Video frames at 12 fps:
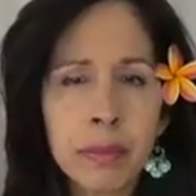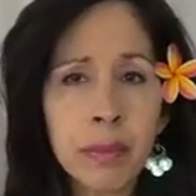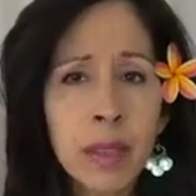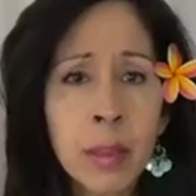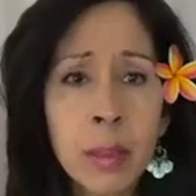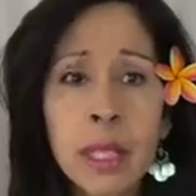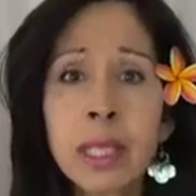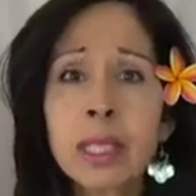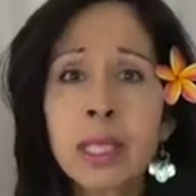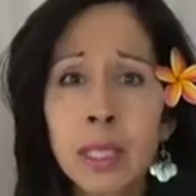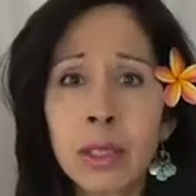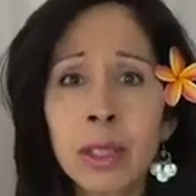
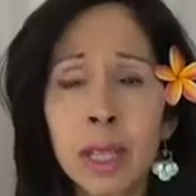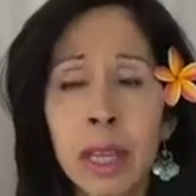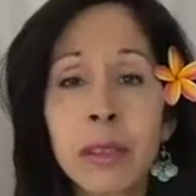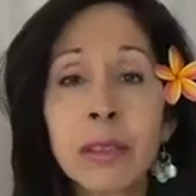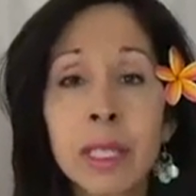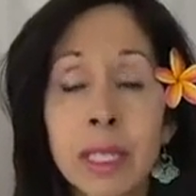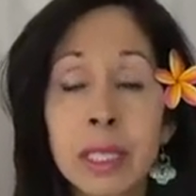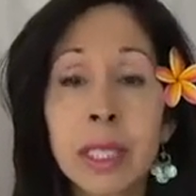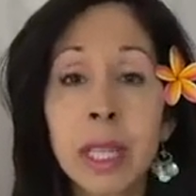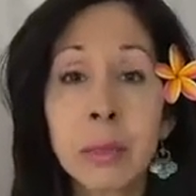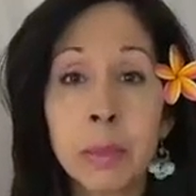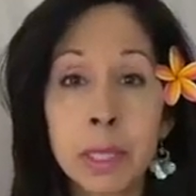Because life does
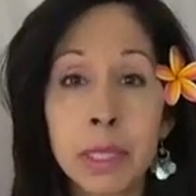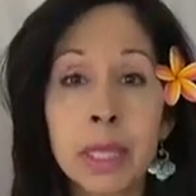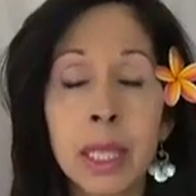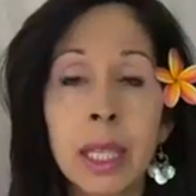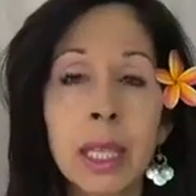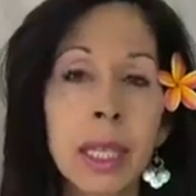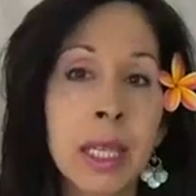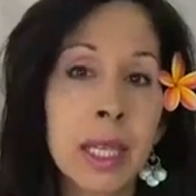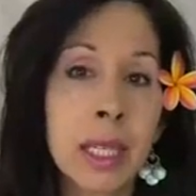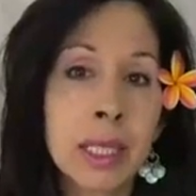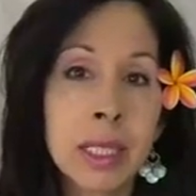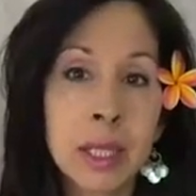get busy and it
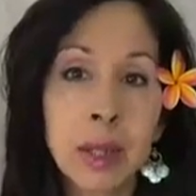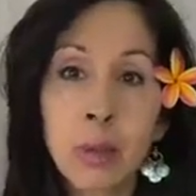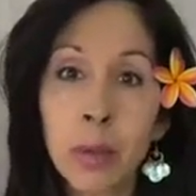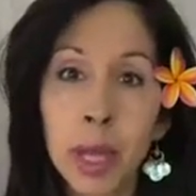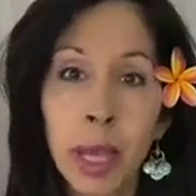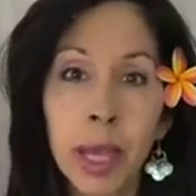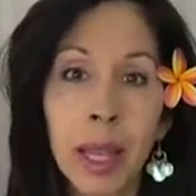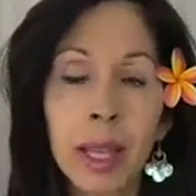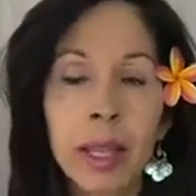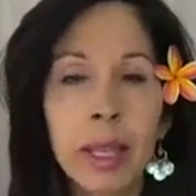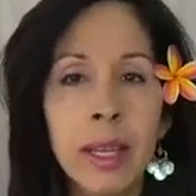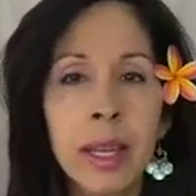gets in the way,
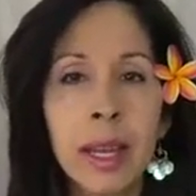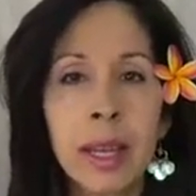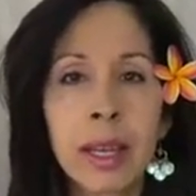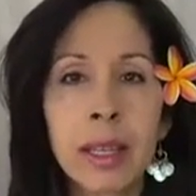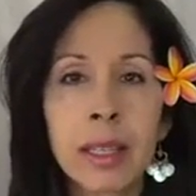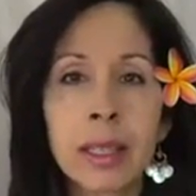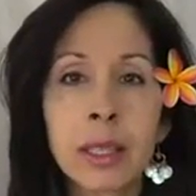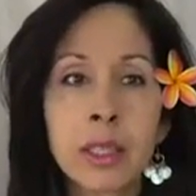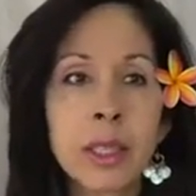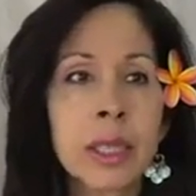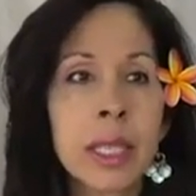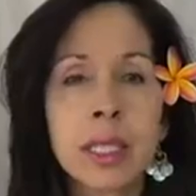and
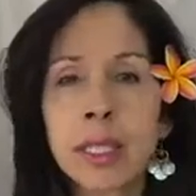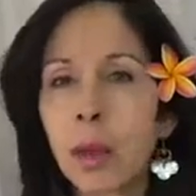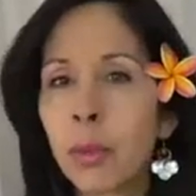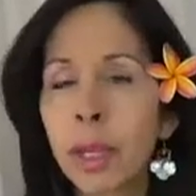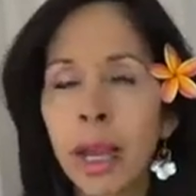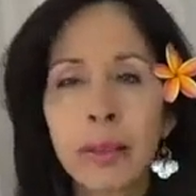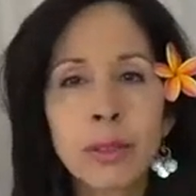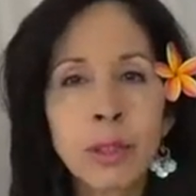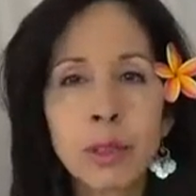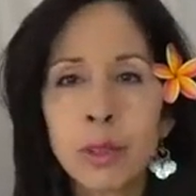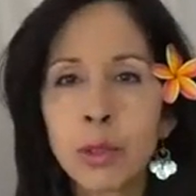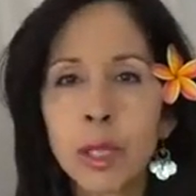there's things that we have to
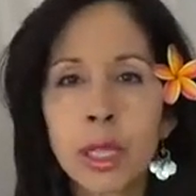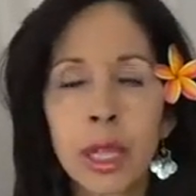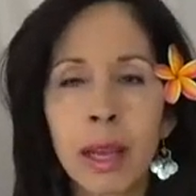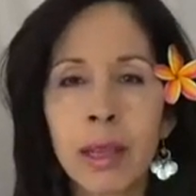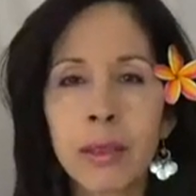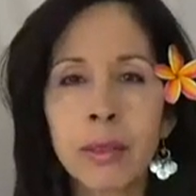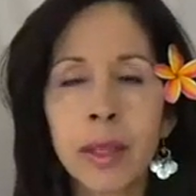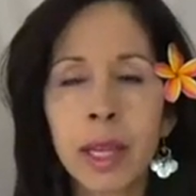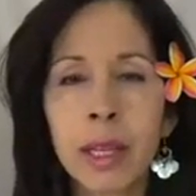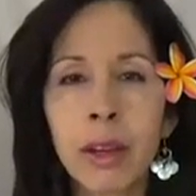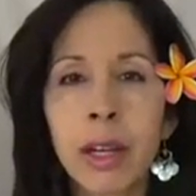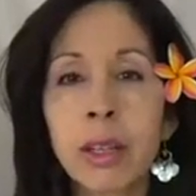do in life
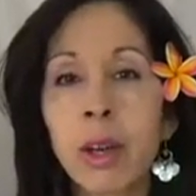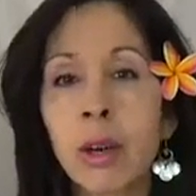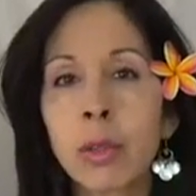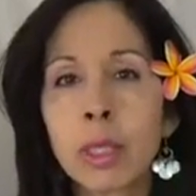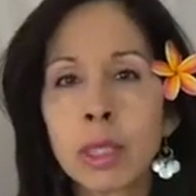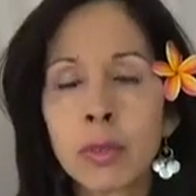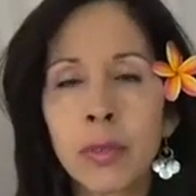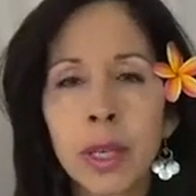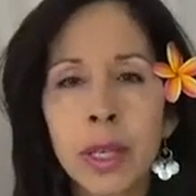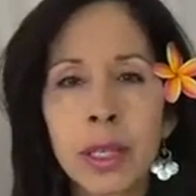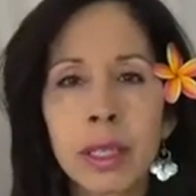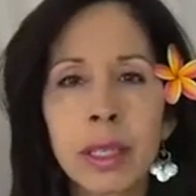that aren't always
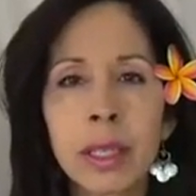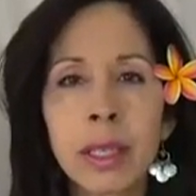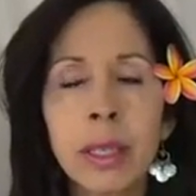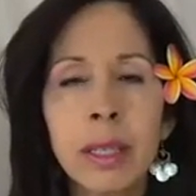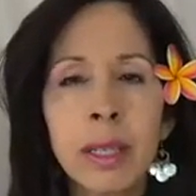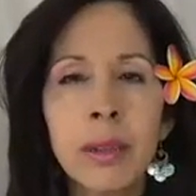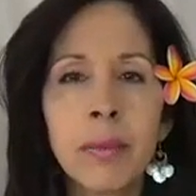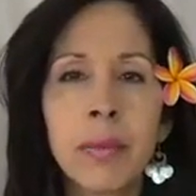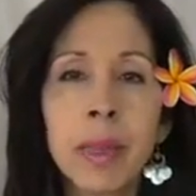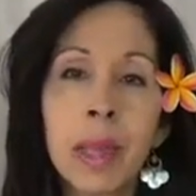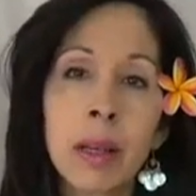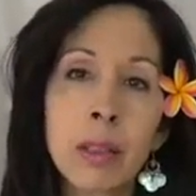fun. And
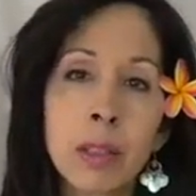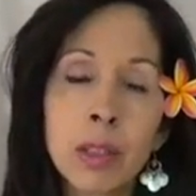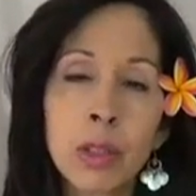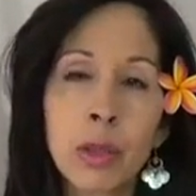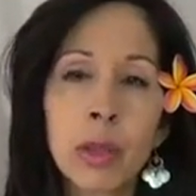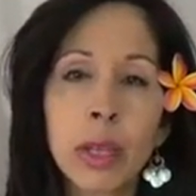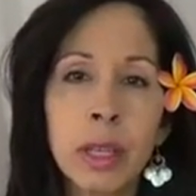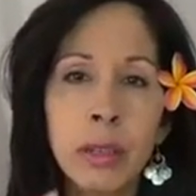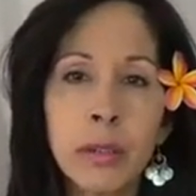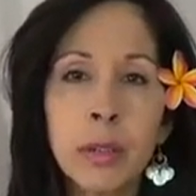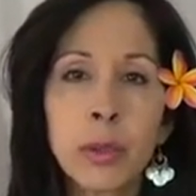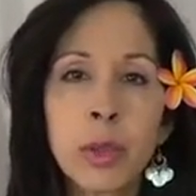so
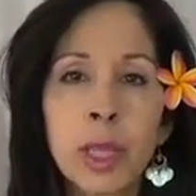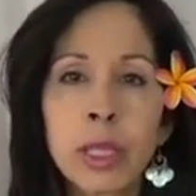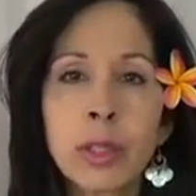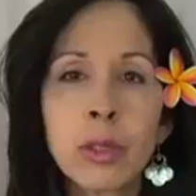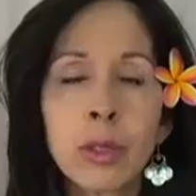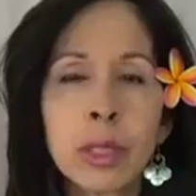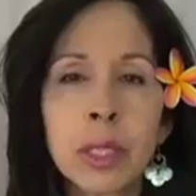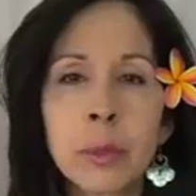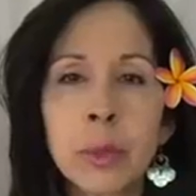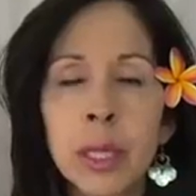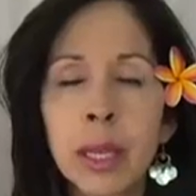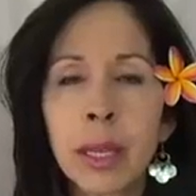if you can do
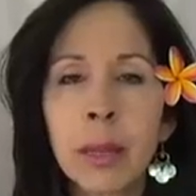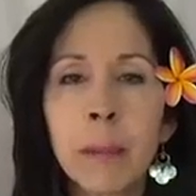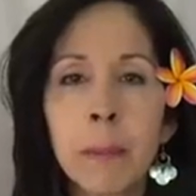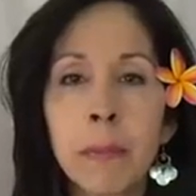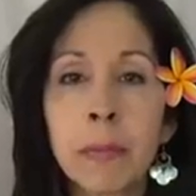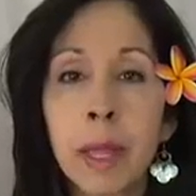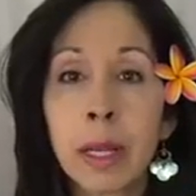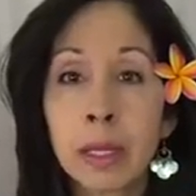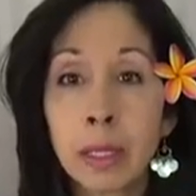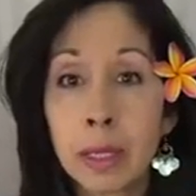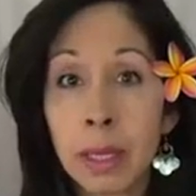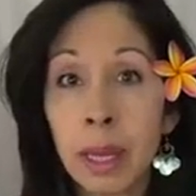something
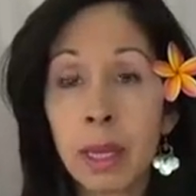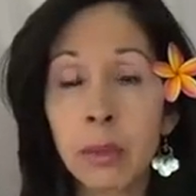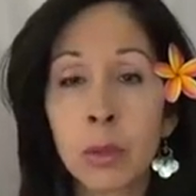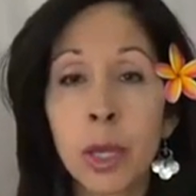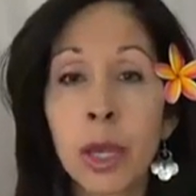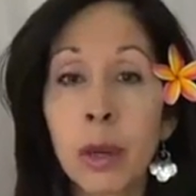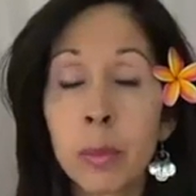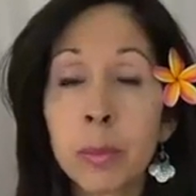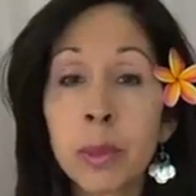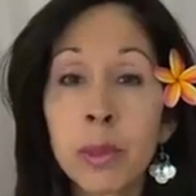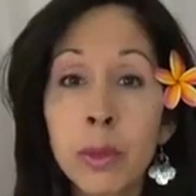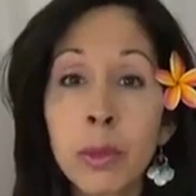that will help
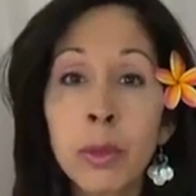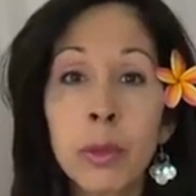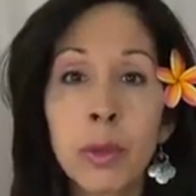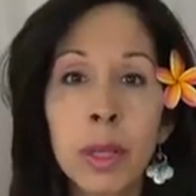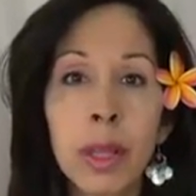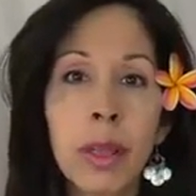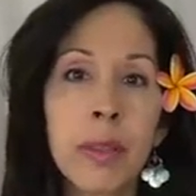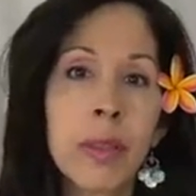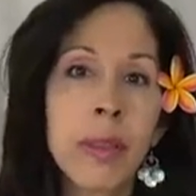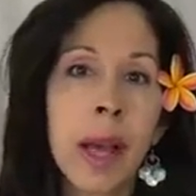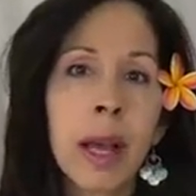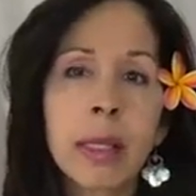you,
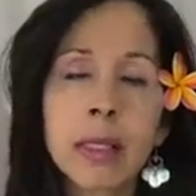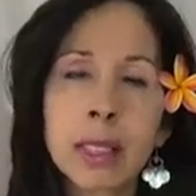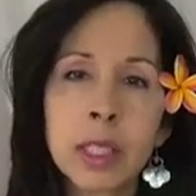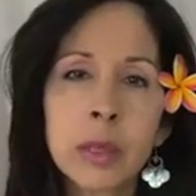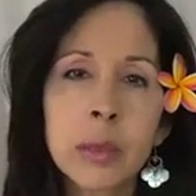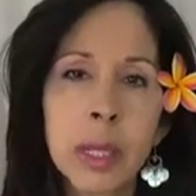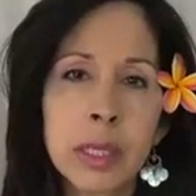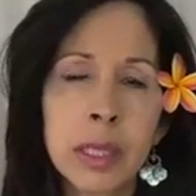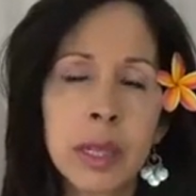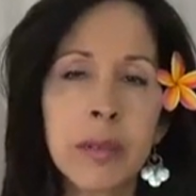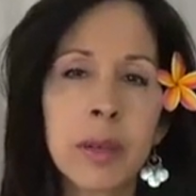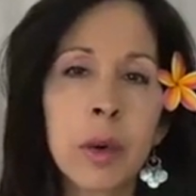then that just makes
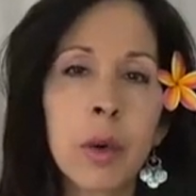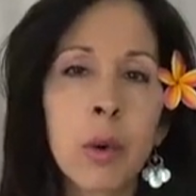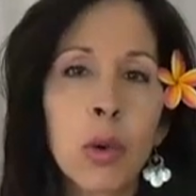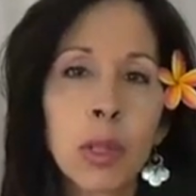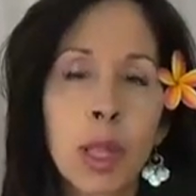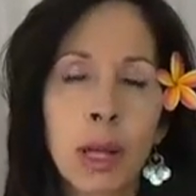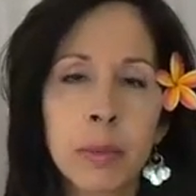life a whole lot